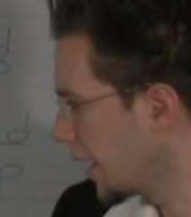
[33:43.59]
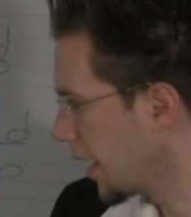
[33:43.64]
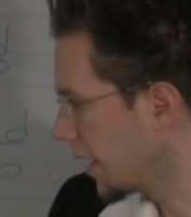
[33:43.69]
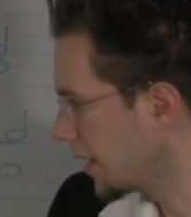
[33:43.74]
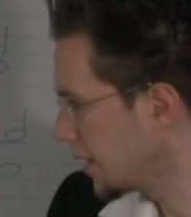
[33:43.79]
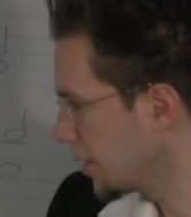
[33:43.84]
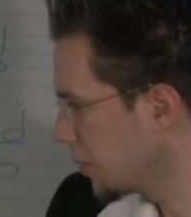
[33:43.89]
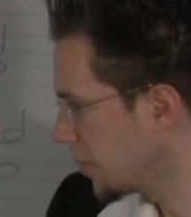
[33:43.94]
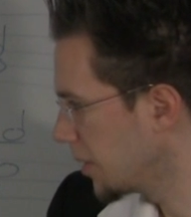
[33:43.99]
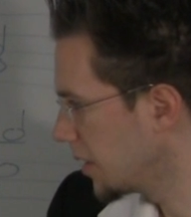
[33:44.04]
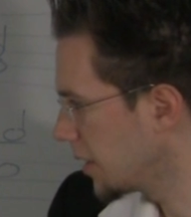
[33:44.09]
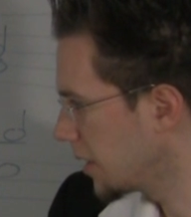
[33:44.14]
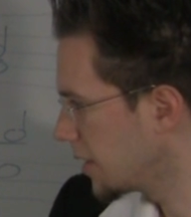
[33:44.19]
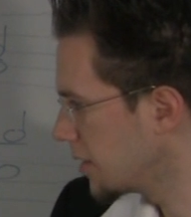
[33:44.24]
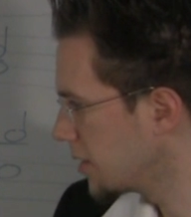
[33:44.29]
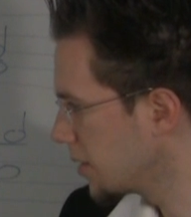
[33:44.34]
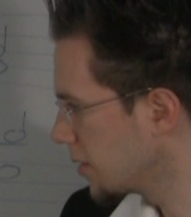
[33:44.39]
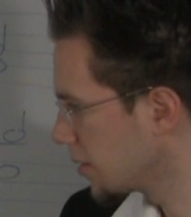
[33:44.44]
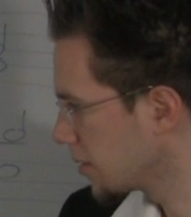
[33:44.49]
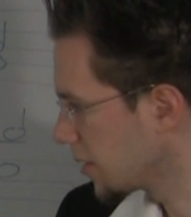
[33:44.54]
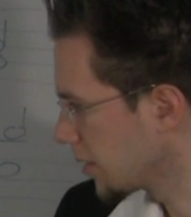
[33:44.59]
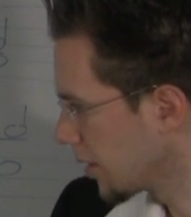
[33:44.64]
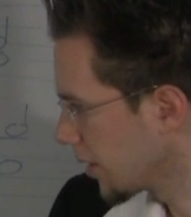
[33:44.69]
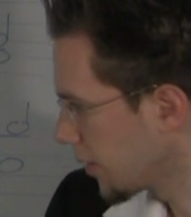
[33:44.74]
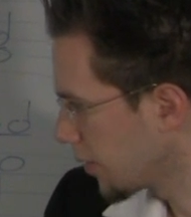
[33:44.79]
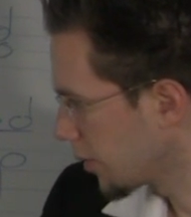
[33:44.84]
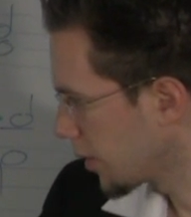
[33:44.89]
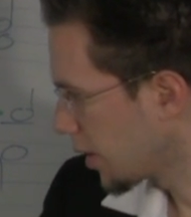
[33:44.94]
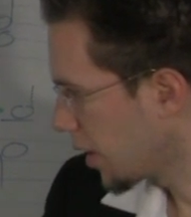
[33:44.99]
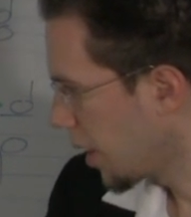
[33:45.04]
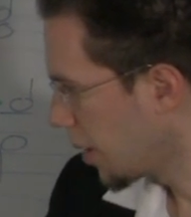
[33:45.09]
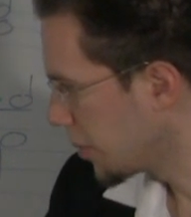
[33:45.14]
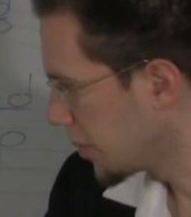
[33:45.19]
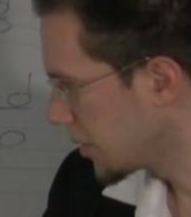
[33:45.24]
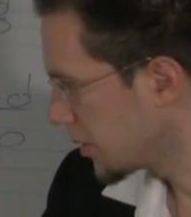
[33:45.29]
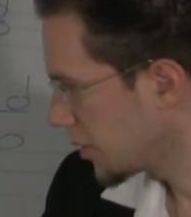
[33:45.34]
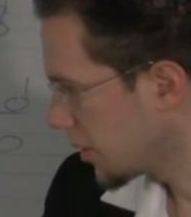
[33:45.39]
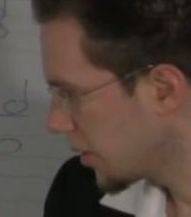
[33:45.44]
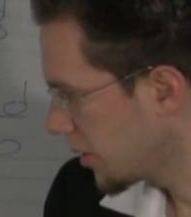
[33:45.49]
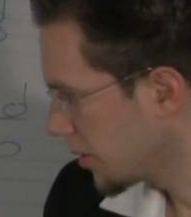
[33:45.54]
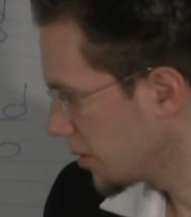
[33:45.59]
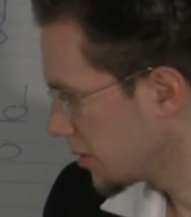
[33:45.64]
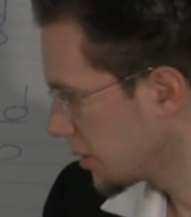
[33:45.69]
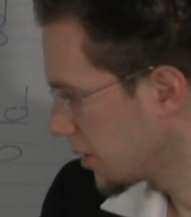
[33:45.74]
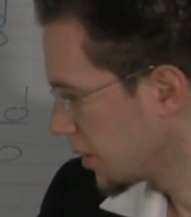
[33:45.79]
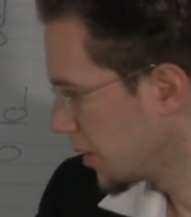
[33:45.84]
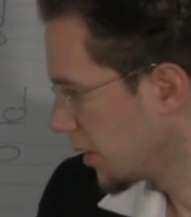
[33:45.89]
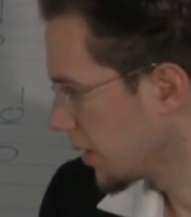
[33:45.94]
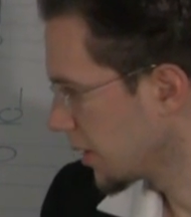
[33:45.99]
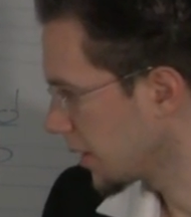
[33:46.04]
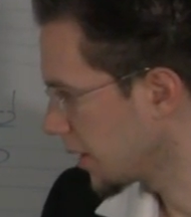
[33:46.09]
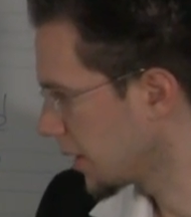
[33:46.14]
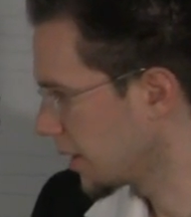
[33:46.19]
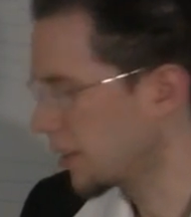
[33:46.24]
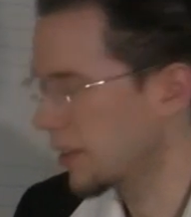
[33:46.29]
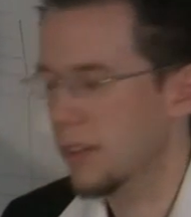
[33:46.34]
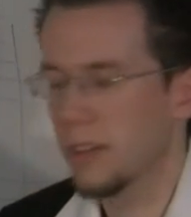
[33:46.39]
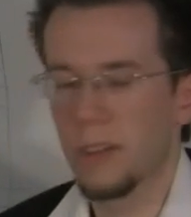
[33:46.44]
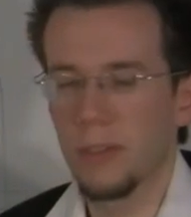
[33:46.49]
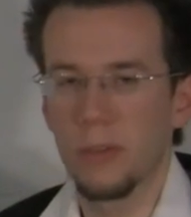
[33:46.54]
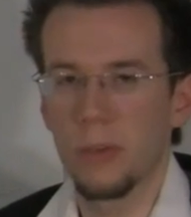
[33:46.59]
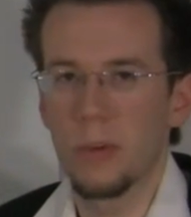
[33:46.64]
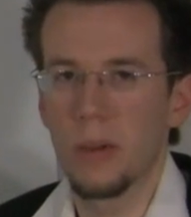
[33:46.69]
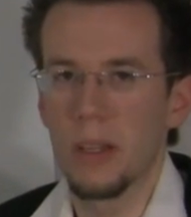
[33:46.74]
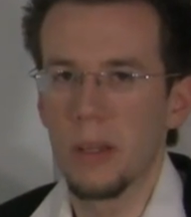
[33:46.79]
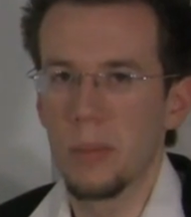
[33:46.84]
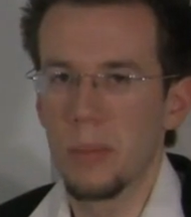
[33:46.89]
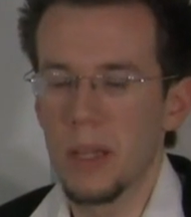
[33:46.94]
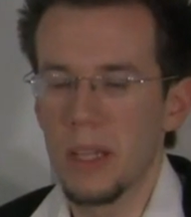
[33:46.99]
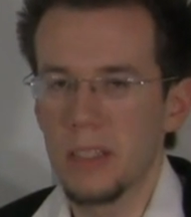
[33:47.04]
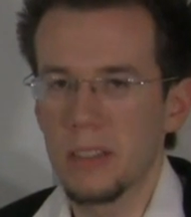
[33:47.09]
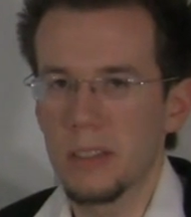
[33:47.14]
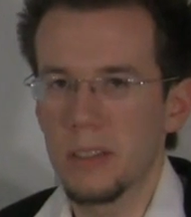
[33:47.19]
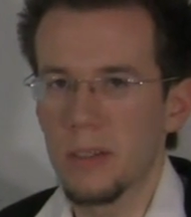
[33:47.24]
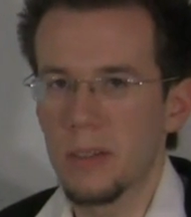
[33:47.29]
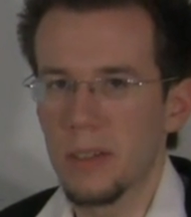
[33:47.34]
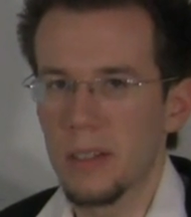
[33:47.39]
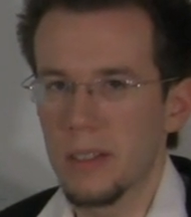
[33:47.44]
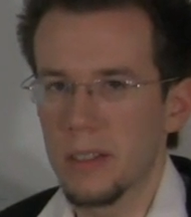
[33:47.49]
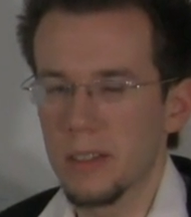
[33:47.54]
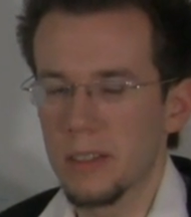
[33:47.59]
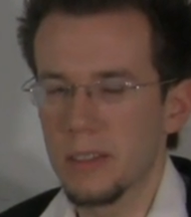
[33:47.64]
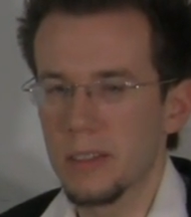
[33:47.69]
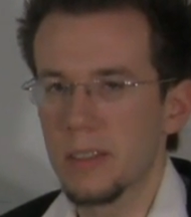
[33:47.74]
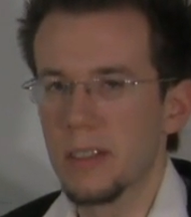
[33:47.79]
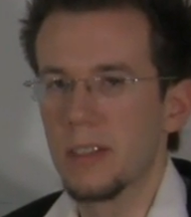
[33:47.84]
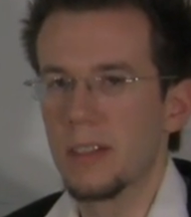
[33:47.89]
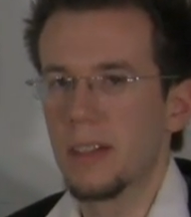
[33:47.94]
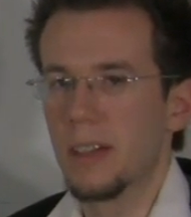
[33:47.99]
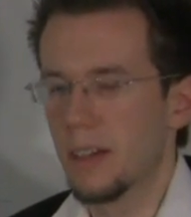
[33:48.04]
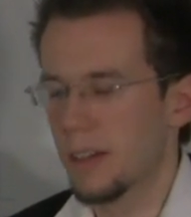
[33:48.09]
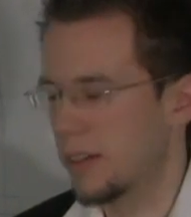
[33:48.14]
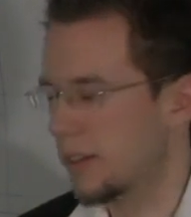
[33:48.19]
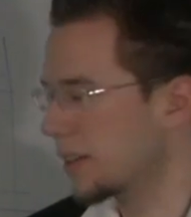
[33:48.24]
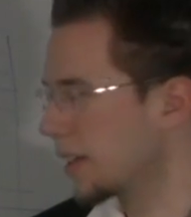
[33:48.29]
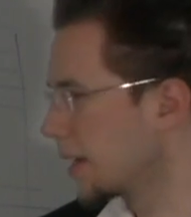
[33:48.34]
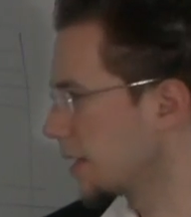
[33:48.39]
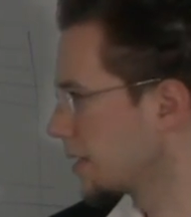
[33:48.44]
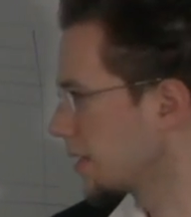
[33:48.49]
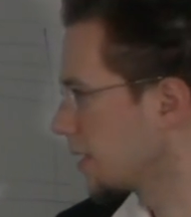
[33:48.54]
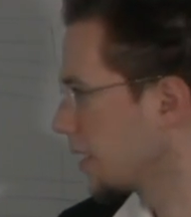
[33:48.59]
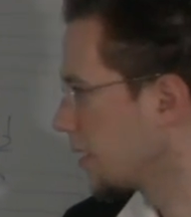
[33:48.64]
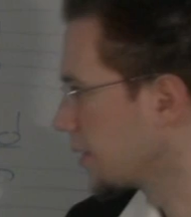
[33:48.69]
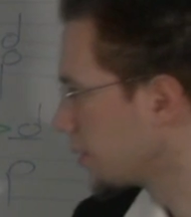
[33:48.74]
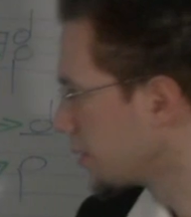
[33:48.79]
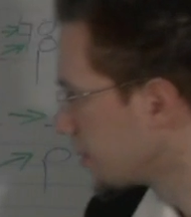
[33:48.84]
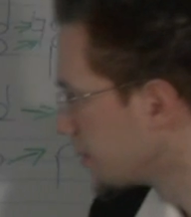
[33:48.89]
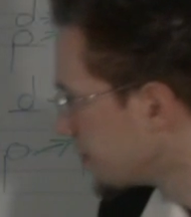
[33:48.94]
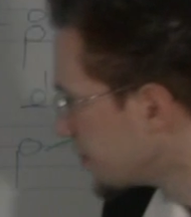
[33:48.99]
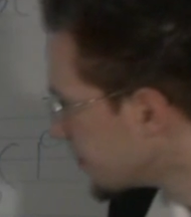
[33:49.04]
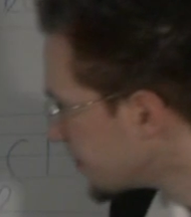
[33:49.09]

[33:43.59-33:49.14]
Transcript: And then what you can do is look for common tones, and you can look for what your bass note is, and all that stuff.